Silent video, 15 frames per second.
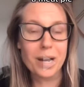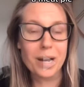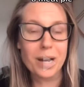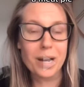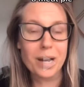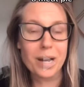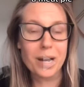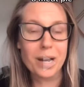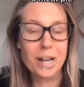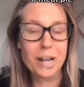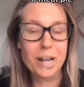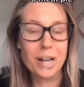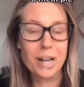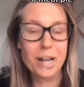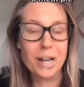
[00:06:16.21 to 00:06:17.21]

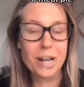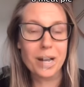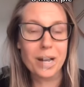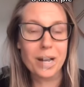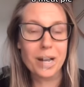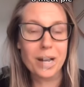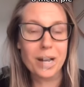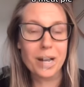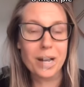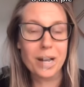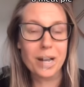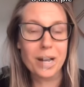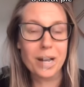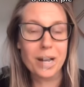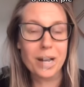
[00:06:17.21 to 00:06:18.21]

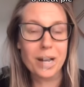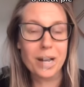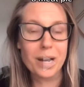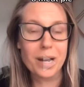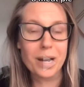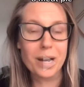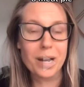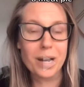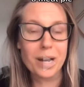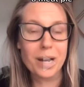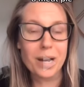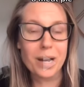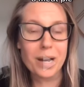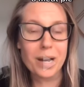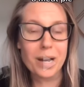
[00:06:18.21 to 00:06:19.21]

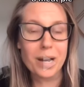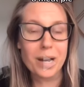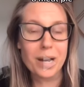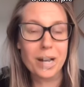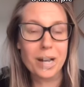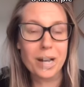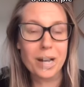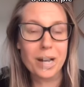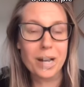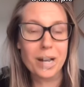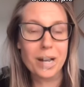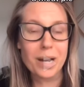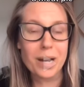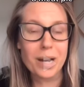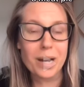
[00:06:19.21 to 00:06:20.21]

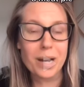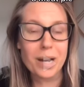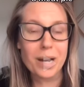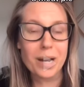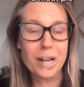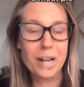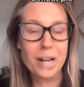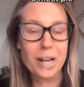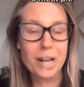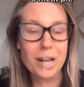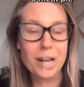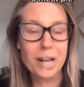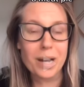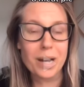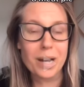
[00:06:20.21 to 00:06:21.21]

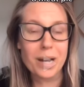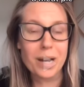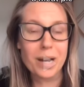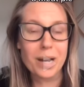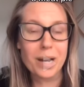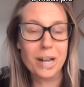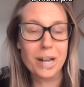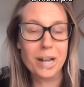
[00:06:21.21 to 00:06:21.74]
This person isn't speaking.